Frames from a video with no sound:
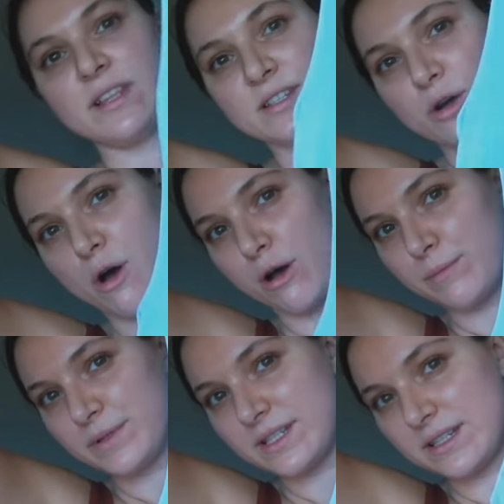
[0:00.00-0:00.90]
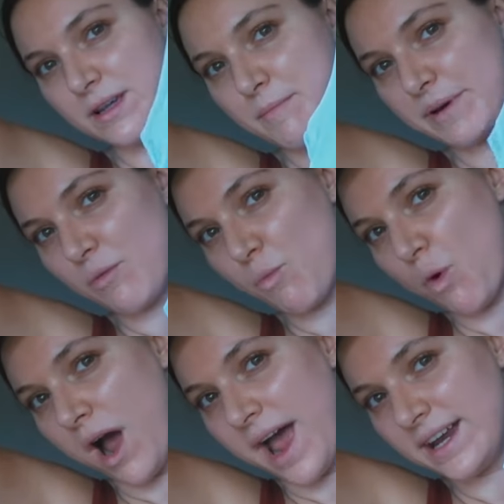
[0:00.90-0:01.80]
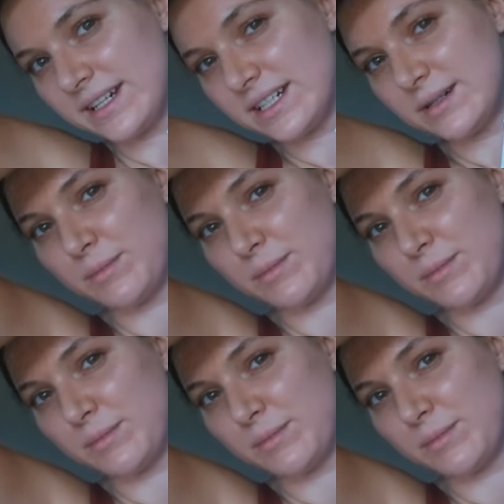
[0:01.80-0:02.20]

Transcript: these tops, but in white,